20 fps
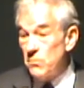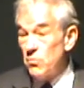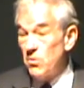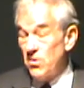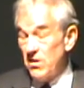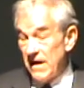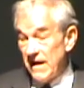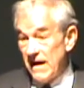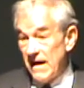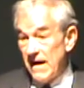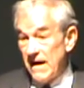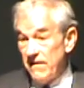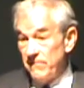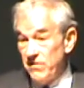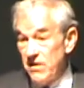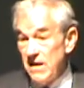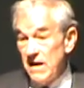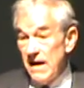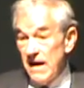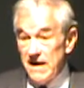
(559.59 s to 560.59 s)
will have,
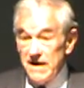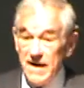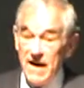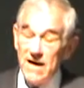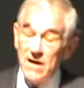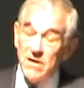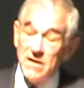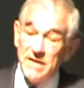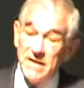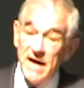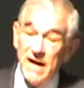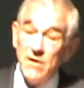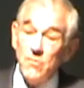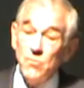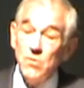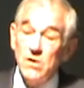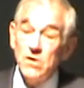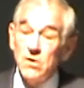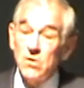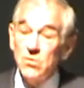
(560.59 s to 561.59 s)
and that
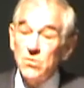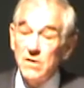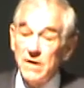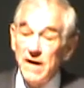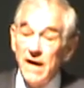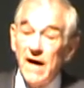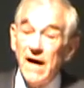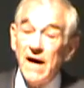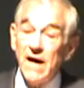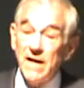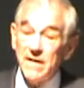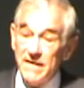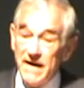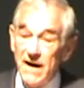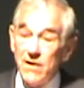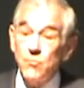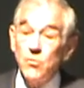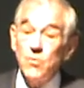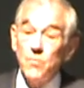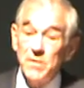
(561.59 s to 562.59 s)

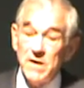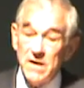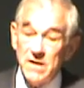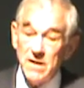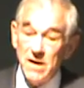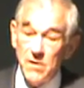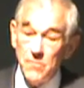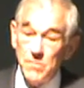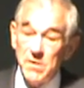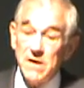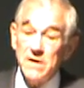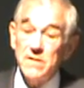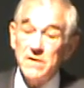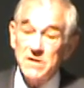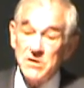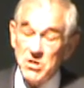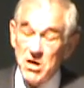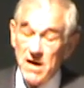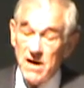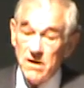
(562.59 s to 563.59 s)
will be
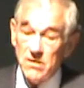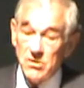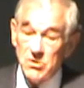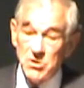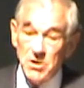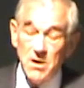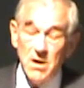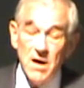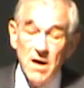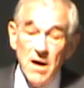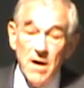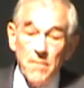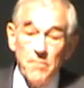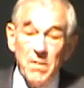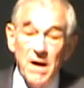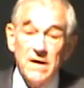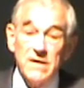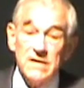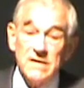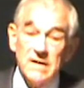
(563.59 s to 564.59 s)
the challenge.
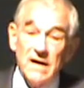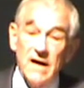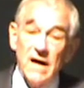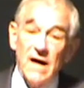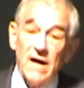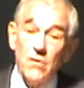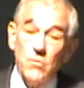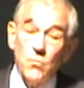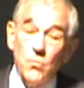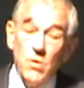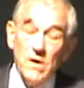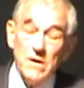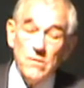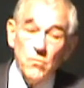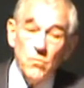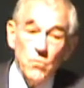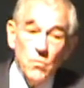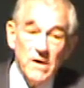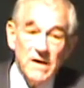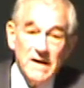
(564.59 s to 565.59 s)
But we
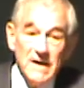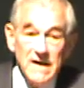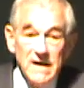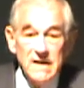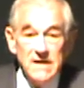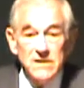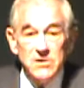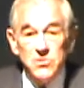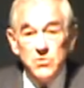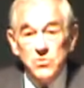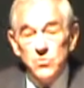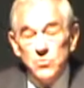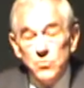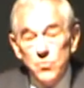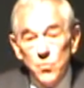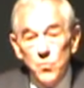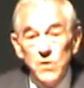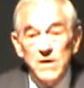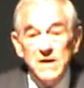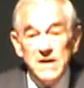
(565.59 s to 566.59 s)
need
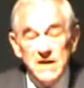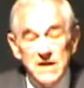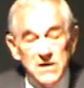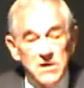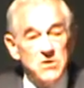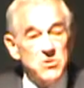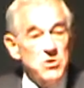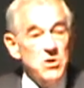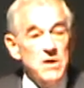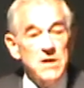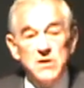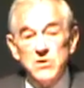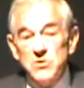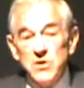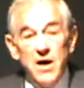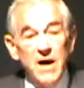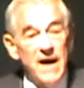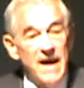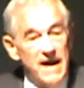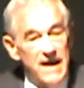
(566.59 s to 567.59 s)
to change
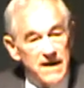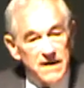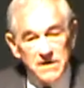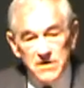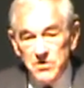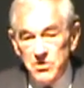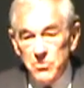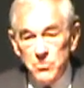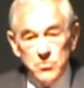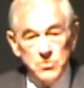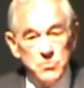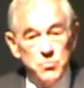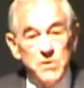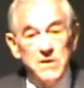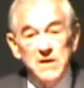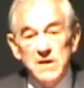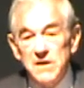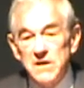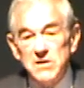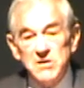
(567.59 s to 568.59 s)
our attitudes. We
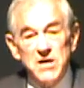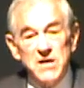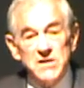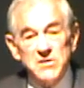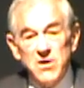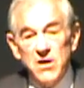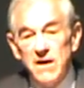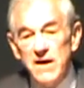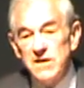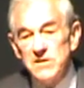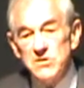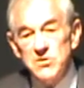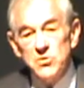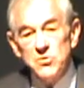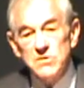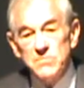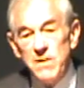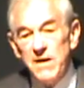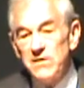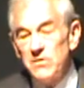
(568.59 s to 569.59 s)
need to change our
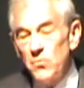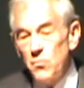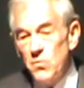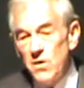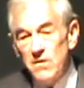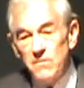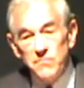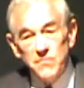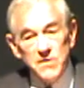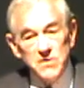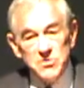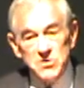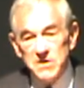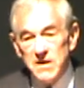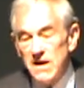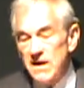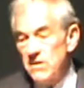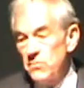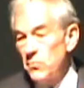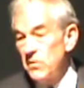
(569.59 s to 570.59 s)
attitudes about the welfare
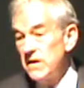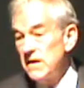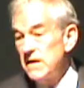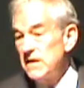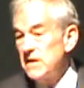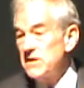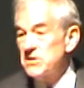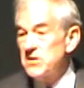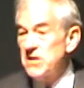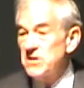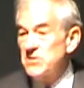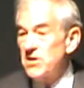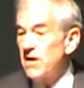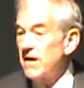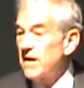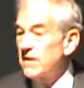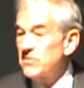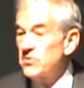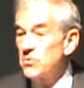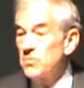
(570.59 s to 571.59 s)
state. We need to change our
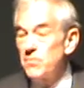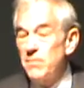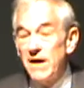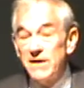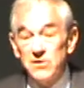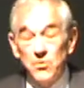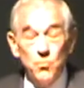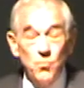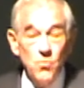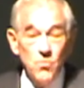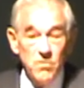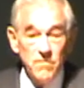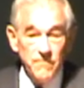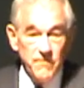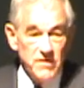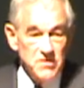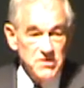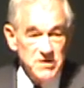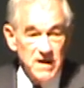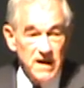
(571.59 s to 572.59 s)
attitude about the
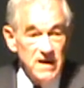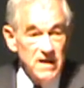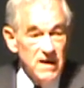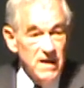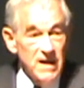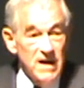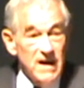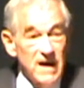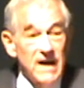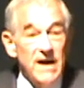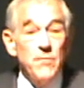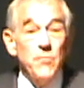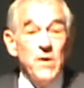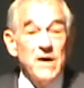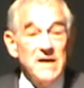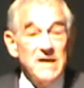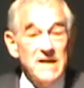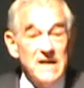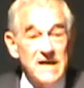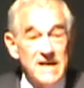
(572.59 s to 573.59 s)
warfare state. And
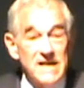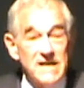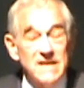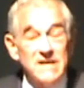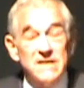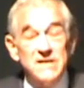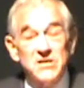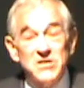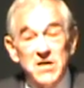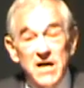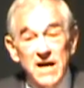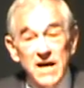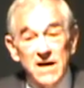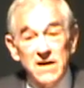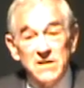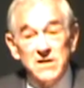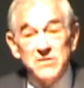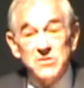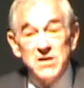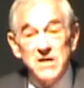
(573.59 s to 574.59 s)
we need to
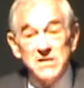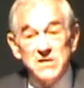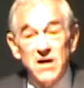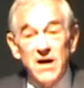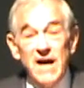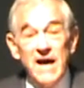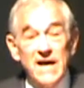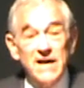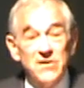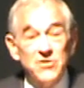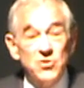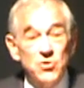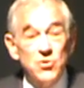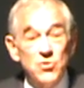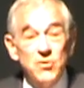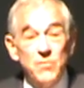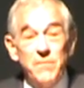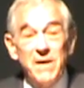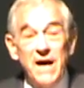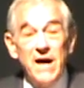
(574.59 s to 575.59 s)
change our
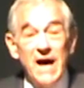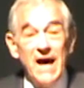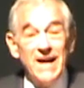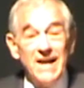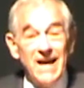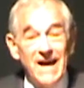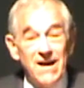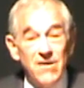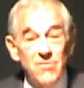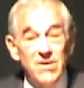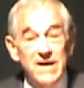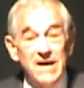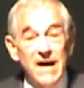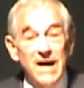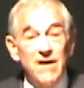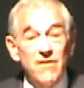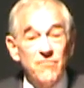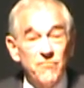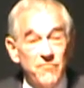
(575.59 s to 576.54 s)
attitude about allowing our